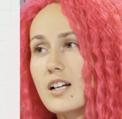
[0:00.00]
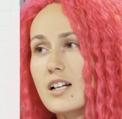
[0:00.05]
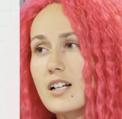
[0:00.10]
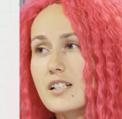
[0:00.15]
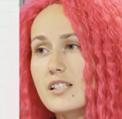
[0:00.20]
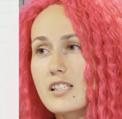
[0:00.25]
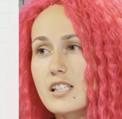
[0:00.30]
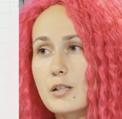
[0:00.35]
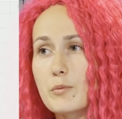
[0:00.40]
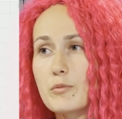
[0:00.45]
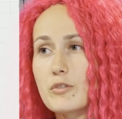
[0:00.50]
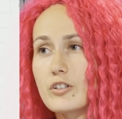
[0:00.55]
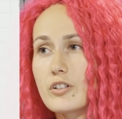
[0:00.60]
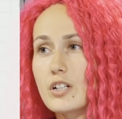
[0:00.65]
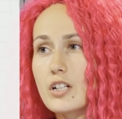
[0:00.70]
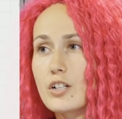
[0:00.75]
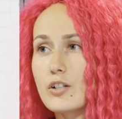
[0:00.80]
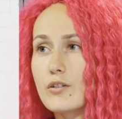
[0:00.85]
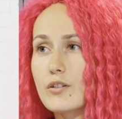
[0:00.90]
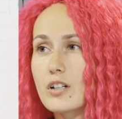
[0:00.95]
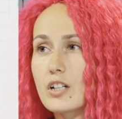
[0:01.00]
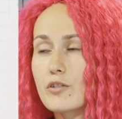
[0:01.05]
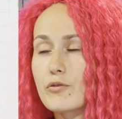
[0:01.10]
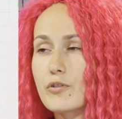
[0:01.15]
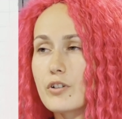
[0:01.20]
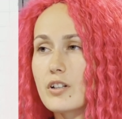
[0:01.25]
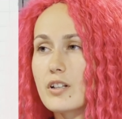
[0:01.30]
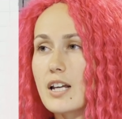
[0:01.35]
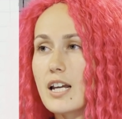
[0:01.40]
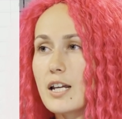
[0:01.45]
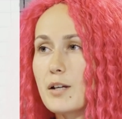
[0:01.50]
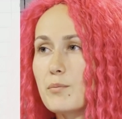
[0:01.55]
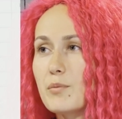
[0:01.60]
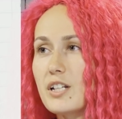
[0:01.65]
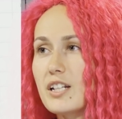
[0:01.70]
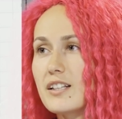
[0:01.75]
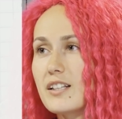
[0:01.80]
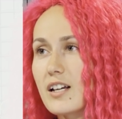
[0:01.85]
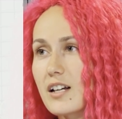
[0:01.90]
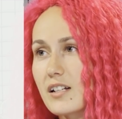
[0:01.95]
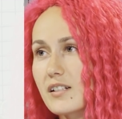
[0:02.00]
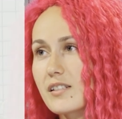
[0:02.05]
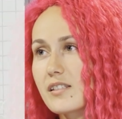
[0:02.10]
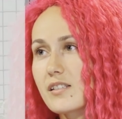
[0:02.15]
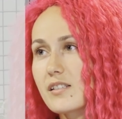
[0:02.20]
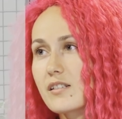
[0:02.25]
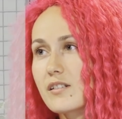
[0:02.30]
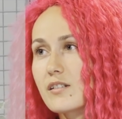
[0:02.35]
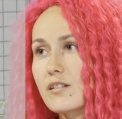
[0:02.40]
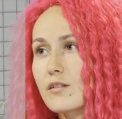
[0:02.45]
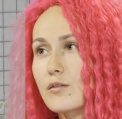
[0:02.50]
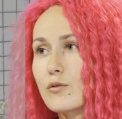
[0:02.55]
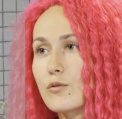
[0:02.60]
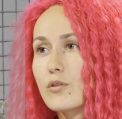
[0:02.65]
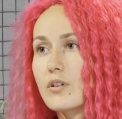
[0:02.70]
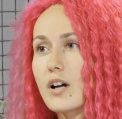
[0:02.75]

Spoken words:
Similarly, you can run A/B tests or